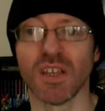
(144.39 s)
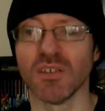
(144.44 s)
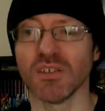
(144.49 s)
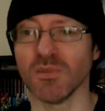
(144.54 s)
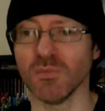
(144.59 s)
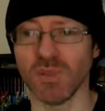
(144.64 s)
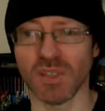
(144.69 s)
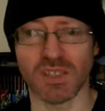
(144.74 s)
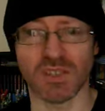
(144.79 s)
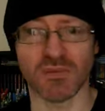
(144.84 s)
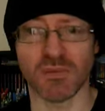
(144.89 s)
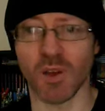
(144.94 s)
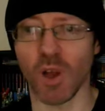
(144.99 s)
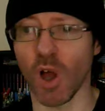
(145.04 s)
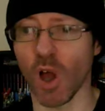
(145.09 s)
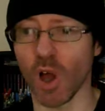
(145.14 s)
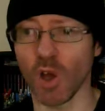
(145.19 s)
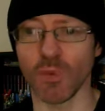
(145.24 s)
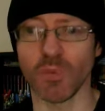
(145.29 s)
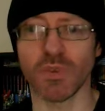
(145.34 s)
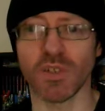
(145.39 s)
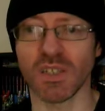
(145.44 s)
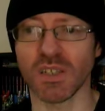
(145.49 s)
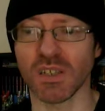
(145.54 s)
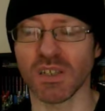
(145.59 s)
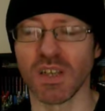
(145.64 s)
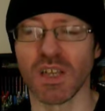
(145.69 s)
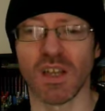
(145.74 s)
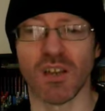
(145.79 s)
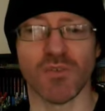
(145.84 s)
It's the biggest
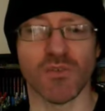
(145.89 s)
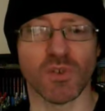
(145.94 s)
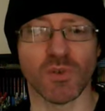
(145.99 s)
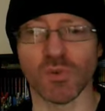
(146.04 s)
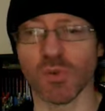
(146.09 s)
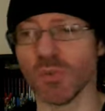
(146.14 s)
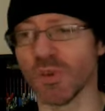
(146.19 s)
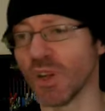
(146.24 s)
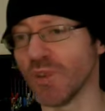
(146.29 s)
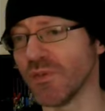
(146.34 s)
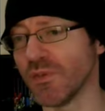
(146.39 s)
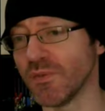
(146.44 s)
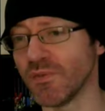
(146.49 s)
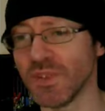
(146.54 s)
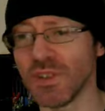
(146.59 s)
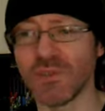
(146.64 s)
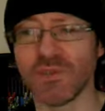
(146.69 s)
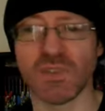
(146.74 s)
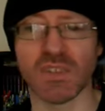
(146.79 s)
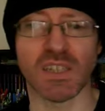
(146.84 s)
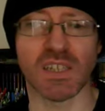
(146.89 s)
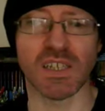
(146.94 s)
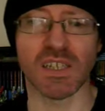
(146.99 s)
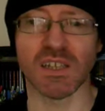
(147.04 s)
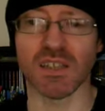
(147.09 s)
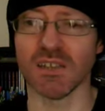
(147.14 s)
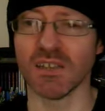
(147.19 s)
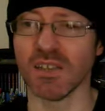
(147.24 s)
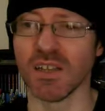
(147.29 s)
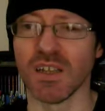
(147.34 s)
opening for a woman over fifty,
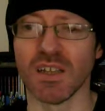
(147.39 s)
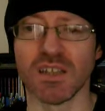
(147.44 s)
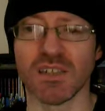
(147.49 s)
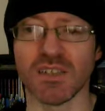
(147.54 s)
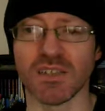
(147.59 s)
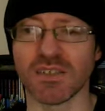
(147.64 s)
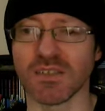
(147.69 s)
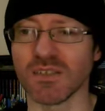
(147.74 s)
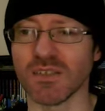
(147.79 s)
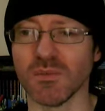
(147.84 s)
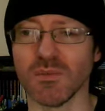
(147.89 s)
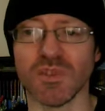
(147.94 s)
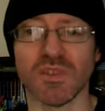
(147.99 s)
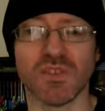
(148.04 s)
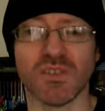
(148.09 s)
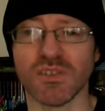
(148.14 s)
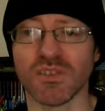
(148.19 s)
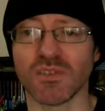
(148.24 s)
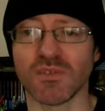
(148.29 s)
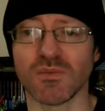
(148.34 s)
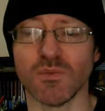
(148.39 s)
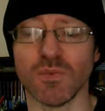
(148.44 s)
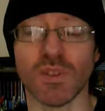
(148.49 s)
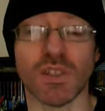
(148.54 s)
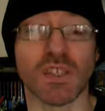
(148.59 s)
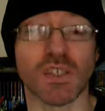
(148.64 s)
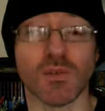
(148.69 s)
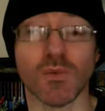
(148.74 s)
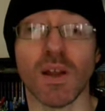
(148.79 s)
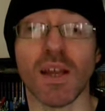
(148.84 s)
and just it was just
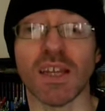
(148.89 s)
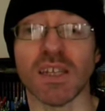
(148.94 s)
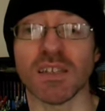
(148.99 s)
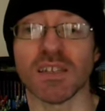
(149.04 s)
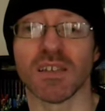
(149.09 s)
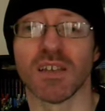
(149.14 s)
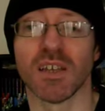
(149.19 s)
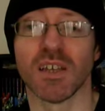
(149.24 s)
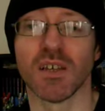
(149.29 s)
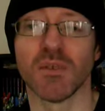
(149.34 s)
really great